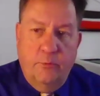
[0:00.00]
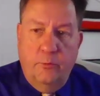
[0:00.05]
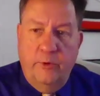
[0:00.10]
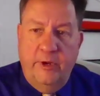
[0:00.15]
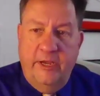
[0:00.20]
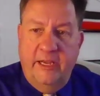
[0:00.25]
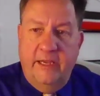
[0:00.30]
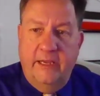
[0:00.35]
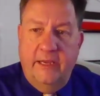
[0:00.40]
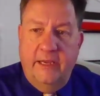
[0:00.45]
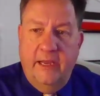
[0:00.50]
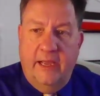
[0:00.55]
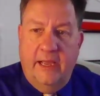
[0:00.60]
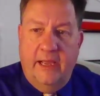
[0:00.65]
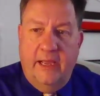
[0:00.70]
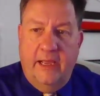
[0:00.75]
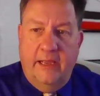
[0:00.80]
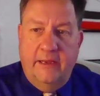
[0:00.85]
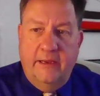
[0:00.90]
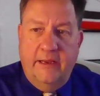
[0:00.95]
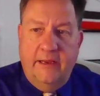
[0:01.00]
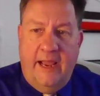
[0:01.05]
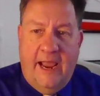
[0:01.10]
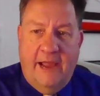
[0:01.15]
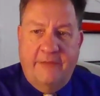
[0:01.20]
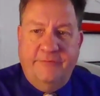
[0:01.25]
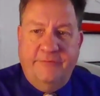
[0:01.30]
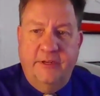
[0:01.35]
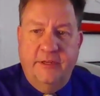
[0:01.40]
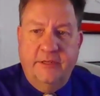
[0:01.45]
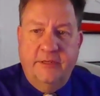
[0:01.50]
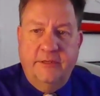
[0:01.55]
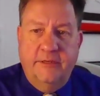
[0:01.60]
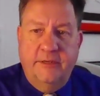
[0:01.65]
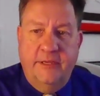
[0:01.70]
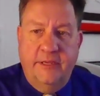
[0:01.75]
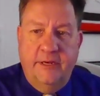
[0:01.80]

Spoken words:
We have to,